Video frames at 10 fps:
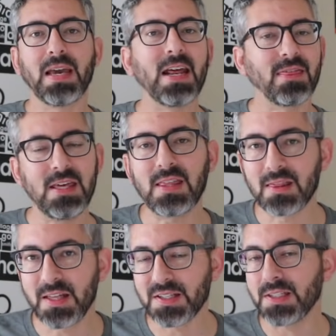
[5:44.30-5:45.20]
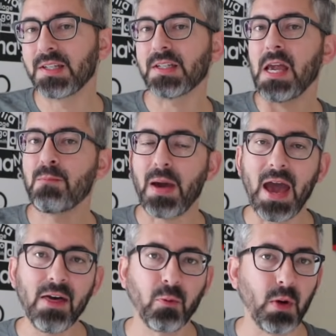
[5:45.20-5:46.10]
And I think that this is a
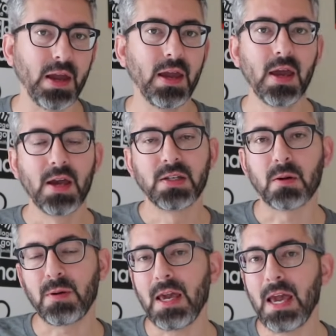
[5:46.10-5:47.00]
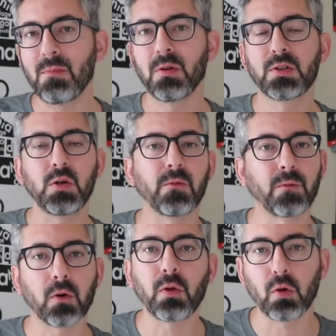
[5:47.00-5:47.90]
pathway to be able to
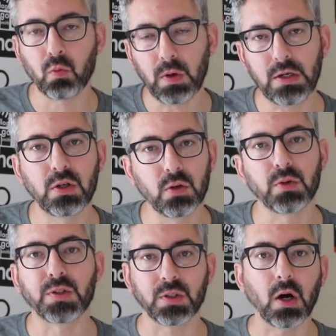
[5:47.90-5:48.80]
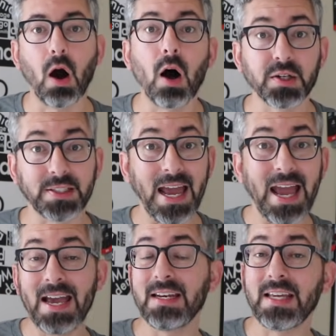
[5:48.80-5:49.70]
further reduce cost
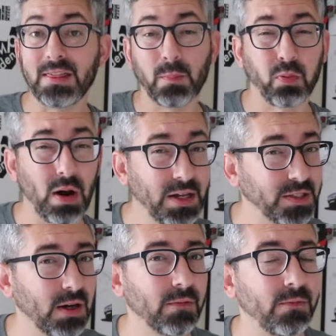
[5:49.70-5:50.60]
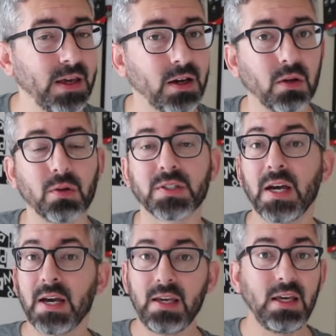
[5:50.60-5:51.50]
and get the price of vehicles
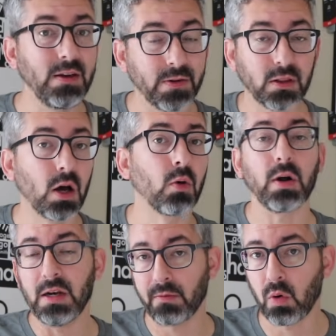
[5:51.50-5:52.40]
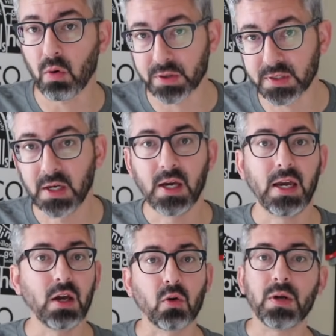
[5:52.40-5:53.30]
even lower and, of course,
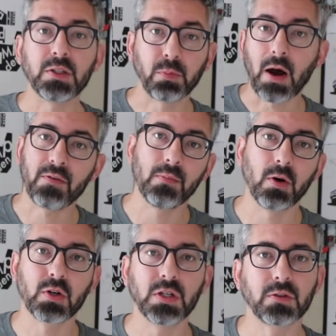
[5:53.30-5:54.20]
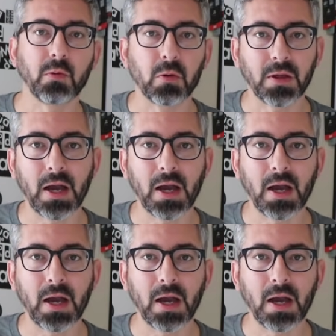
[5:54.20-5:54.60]
increase profit margins for the